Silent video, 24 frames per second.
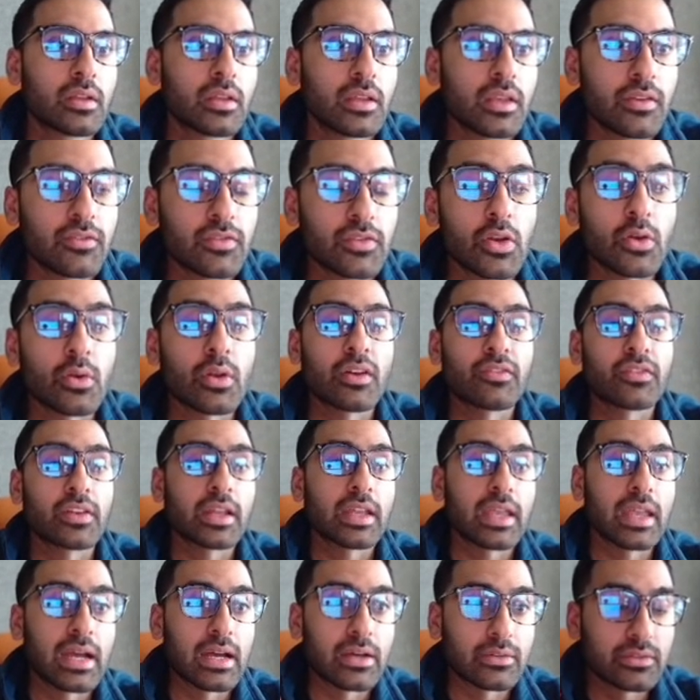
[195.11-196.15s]
If you don't have an
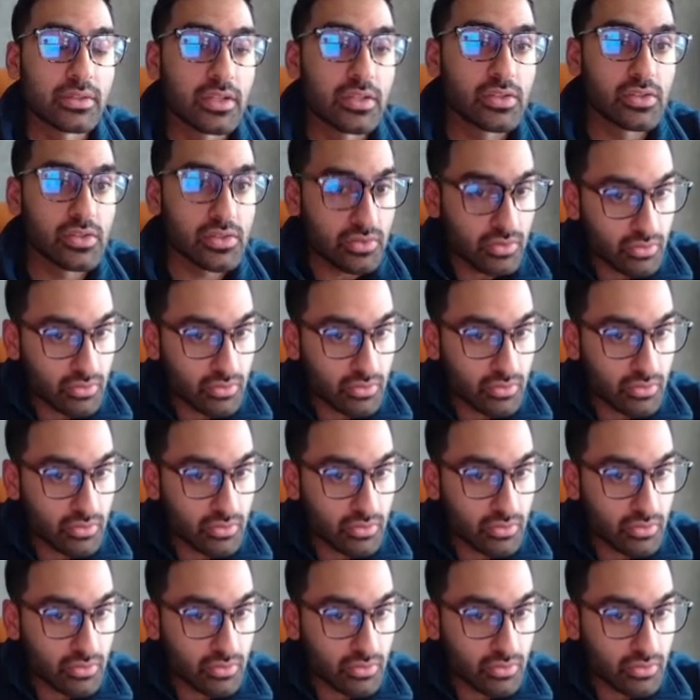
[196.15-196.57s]
account, then just